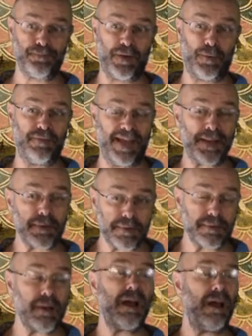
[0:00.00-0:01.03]
Right,
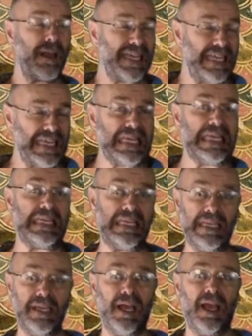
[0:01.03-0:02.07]
that's
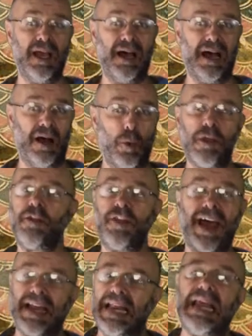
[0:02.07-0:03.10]
key. Whether
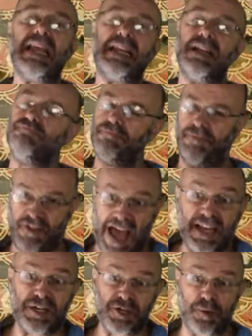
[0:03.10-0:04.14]
that
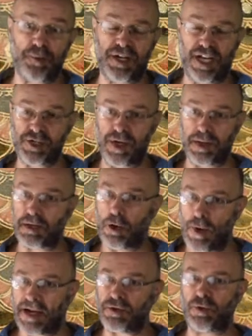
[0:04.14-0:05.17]
interpretation is
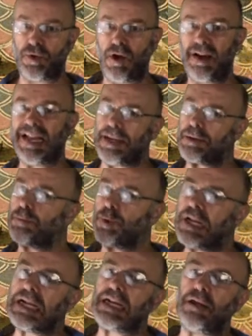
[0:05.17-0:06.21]
correct or not, it's
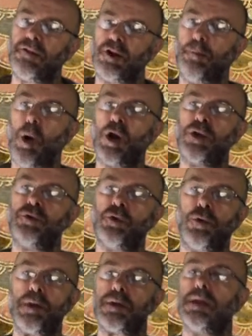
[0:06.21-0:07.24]
pretty clear that
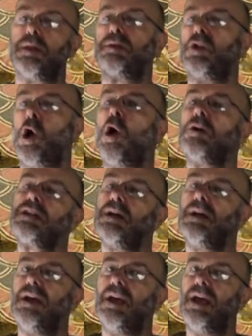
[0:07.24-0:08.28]
Apollodorus is not
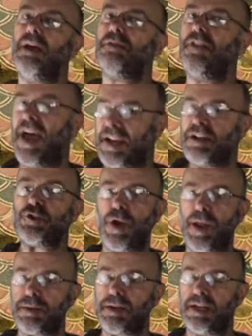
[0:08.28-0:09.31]
that
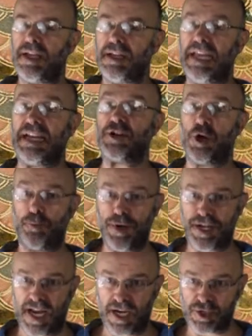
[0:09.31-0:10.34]
interested in
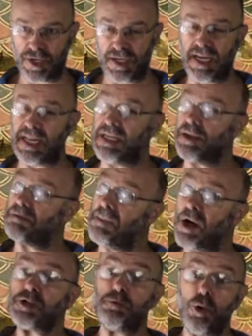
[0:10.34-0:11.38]
interpretation. He is
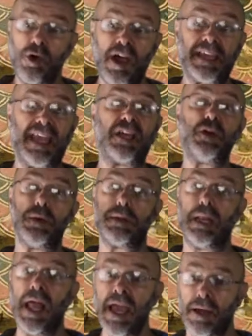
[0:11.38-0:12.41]
much more like
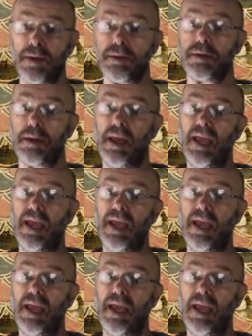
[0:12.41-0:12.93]
Acusilaus.